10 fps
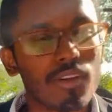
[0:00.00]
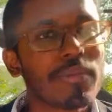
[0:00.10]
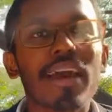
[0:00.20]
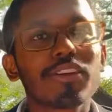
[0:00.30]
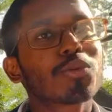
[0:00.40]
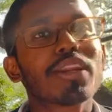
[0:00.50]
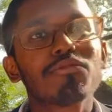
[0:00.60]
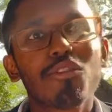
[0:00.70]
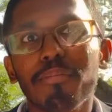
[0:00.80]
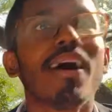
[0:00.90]
We'll be having
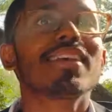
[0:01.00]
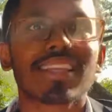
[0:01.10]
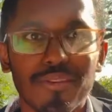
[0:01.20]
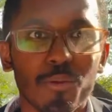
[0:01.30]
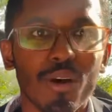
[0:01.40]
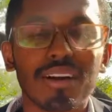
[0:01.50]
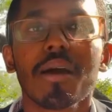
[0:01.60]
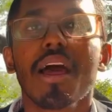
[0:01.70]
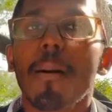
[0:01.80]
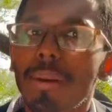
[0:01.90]
24/7 work,
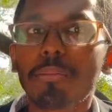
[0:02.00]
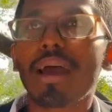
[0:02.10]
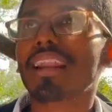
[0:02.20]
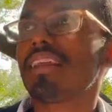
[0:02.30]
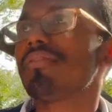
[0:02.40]
but parallelly,